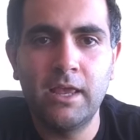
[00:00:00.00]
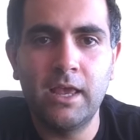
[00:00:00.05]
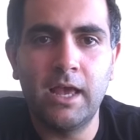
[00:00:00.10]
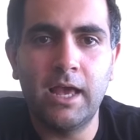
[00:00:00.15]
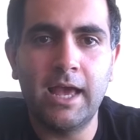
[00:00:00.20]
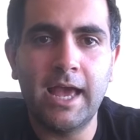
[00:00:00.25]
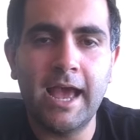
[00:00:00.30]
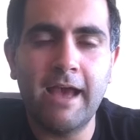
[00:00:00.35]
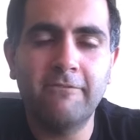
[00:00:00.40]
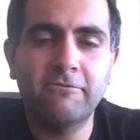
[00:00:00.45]

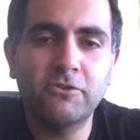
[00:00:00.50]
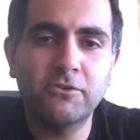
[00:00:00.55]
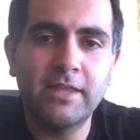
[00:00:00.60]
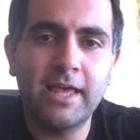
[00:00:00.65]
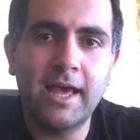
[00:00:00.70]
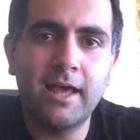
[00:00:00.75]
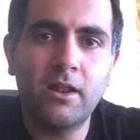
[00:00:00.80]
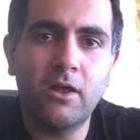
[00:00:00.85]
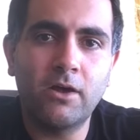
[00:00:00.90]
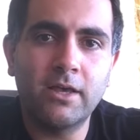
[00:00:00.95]
After
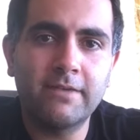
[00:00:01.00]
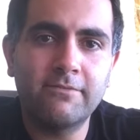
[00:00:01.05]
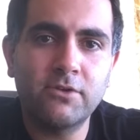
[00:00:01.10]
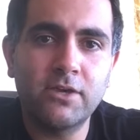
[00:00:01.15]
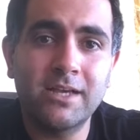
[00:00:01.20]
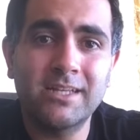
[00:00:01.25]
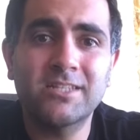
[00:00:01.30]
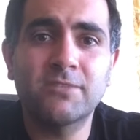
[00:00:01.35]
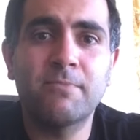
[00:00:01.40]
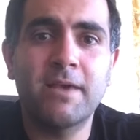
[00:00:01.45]
that, I'll give you
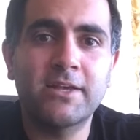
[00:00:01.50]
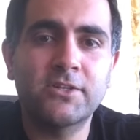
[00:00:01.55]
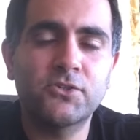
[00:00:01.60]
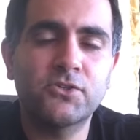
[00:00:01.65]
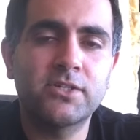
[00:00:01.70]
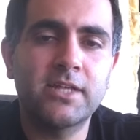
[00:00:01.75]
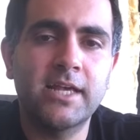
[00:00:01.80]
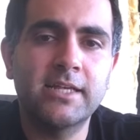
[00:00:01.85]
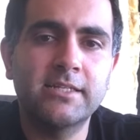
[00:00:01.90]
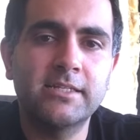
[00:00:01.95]
guys some
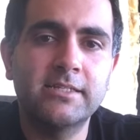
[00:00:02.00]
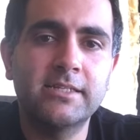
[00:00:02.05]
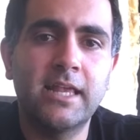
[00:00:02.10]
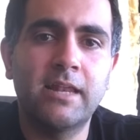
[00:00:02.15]
exercises,